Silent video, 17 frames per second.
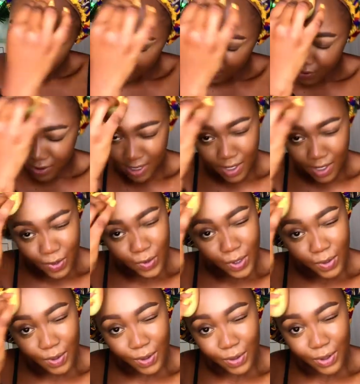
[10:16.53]
because I knew
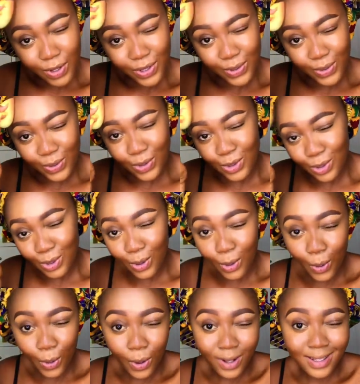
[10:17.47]
they were going to
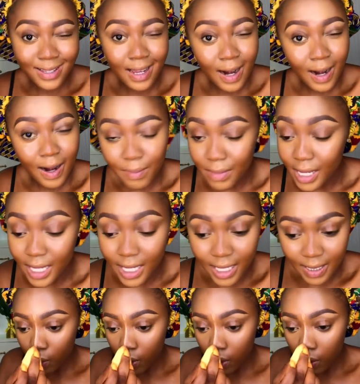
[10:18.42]
slaughter me.
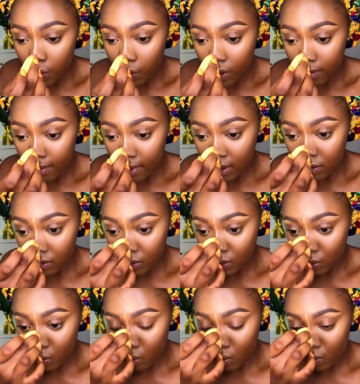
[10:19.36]
When we went back to
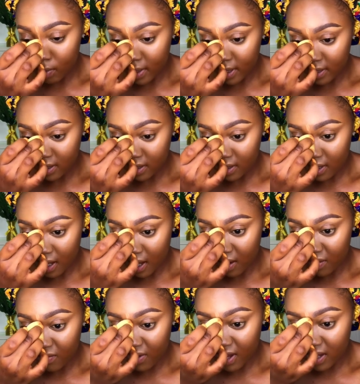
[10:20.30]
school, my sister
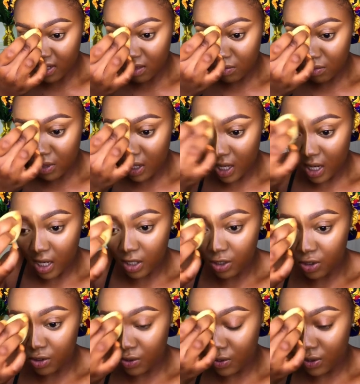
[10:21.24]
advised me I
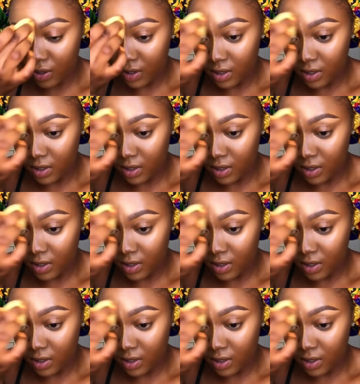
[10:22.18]
should,